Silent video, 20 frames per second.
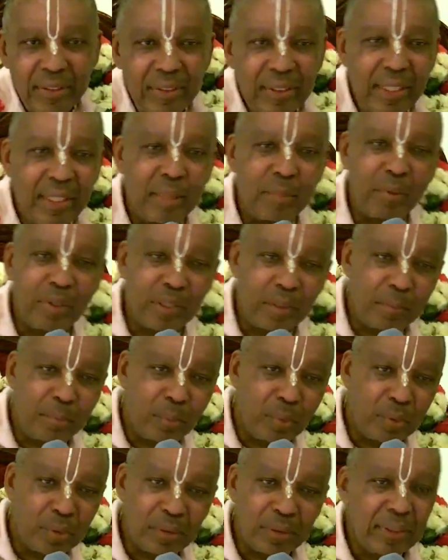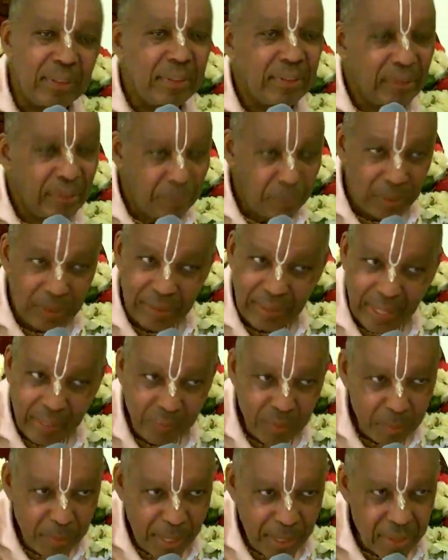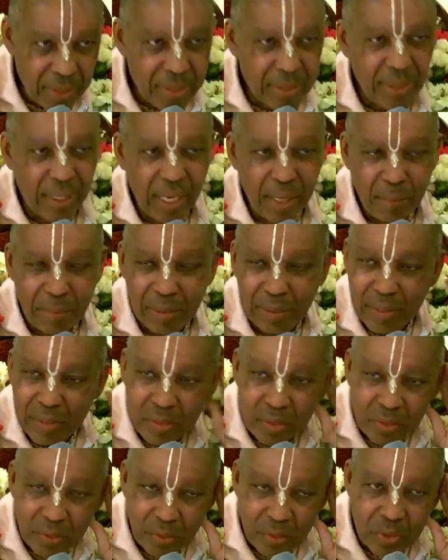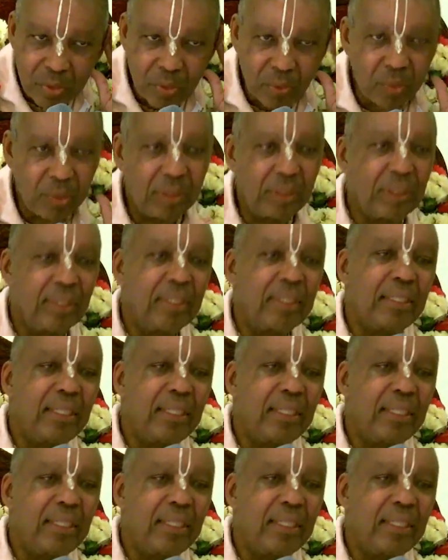anybody important, but he gave the man his time. He listened to the story.